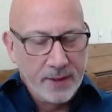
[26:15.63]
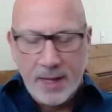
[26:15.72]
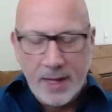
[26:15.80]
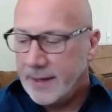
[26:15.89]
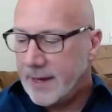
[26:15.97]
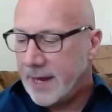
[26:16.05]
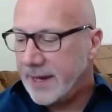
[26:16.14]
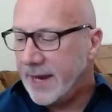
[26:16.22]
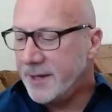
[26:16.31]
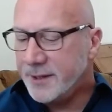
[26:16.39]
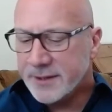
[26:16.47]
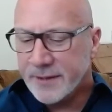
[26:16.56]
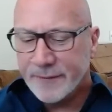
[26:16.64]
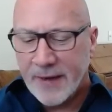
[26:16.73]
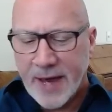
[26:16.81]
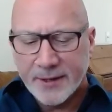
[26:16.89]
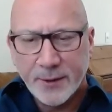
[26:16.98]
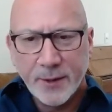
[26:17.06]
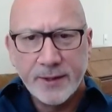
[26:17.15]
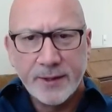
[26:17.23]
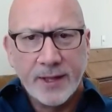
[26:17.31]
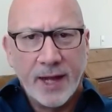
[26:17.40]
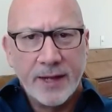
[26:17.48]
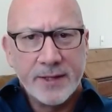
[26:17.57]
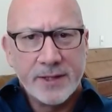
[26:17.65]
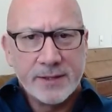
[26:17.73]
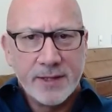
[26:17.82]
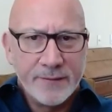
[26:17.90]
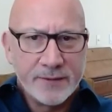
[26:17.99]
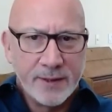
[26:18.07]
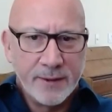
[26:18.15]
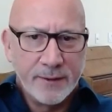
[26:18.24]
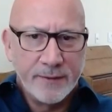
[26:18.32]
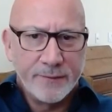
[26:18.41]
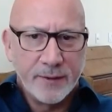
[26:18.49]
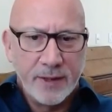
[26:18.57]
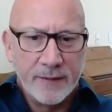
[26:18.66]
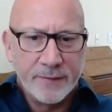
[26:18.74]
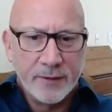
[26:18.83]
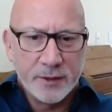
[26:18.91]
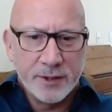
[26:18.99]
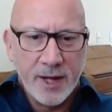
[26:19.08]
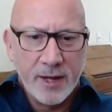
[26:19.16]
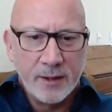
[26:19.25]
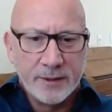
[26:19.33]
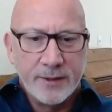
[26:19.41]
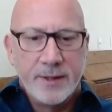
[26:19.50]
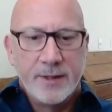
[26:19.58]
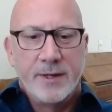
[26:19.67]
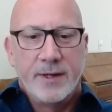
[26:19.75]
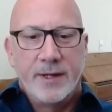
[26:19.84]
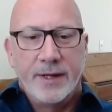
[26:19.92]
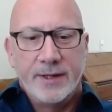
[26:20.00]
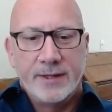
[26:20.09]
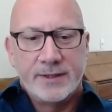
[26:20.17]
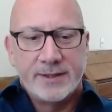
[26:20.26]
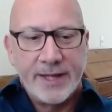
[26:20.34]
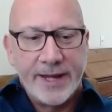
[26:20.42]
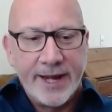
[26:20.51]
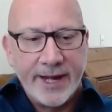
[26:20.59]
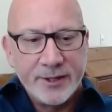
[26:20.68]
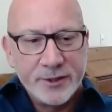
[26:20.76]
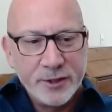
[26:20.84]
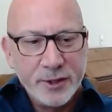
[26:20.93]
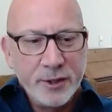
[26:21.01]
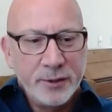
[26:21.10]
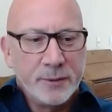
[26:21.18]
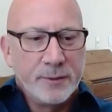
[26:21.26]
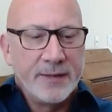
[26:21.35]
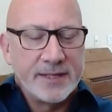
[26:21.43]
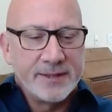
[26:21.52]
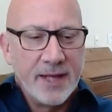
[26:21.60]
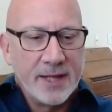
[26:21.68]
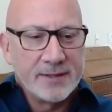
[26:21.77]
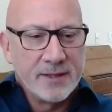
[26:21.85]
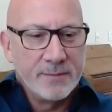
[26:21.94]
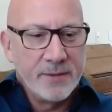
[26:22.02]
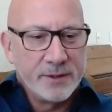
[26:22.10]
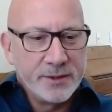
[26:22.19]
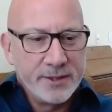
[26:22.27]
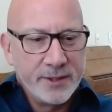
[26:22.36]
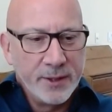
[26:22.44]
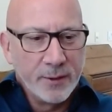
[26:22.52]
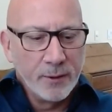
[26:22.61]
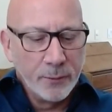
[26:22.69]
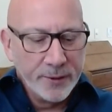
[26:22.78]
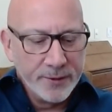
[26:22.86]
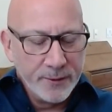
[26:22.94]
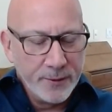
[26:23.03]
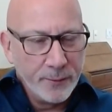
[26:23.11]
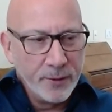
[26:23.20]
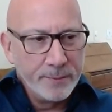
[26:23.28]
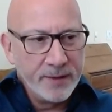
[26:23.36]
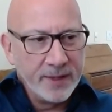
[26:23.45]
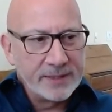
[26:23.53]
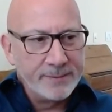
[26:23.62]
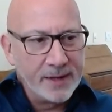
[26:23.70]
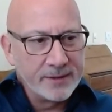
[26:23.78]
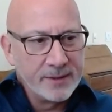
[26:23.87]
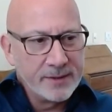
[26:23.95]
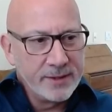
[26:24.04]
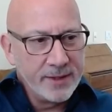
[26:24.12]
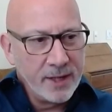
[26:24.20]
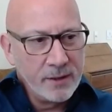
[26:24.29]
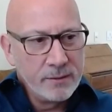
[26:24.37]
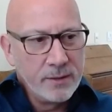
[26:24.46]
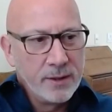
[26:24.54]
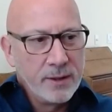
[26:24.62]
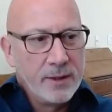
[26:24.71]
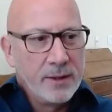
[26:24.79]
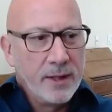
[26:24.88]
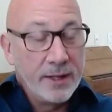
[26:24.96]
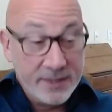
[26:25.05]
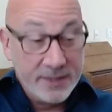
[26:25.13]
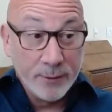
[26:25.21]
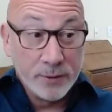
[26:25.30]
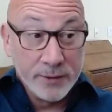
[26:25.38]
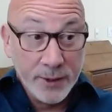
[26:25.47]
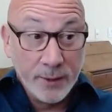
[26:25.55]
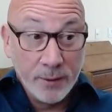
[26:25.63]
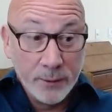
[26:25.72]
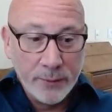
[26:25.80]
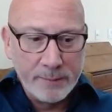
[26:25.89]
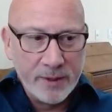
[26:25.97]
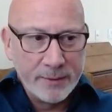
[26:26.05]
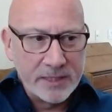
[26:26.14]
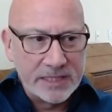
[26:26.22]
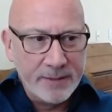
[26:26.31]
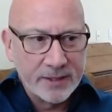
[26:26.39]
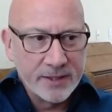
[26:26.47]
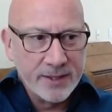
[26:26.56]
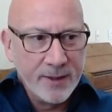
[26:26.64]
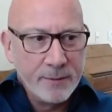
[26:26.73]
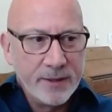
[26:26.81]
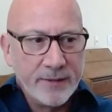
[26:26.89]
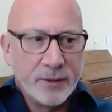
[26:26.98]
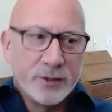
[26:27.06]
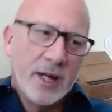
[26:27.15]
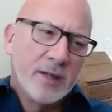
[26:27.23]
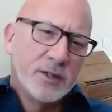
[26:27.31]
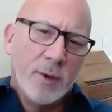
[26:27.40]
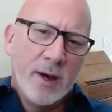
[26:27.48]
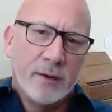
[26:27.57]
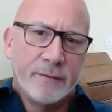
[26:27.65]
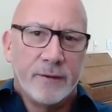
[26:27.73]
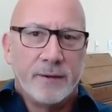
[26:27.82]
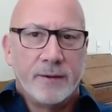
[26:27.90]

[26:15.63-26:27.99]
And age is a factor in a lot of the stuff. So if your child is, say, age 2, that's not something that a 2-year-old would be expected to know. A typical 2-year-old would be expected to know. But if your child's 12